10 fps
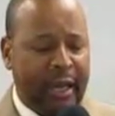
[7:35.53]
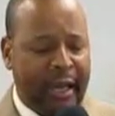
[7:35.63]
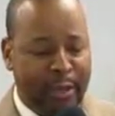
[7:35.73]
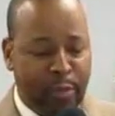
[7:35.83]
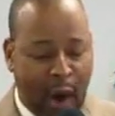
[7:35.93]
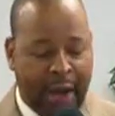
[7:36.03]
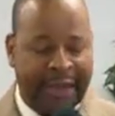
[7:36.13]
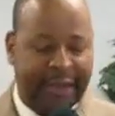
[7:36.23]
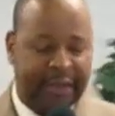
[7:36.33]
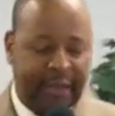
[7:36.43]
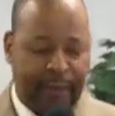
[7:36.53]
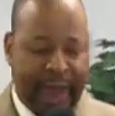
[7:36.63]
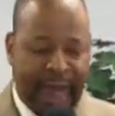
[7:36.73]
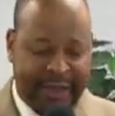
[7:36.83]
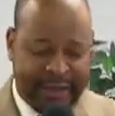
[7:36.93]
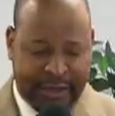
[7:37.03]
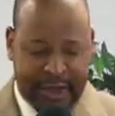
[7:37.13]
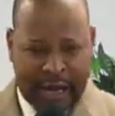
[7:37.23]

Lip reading: he brought it to pass.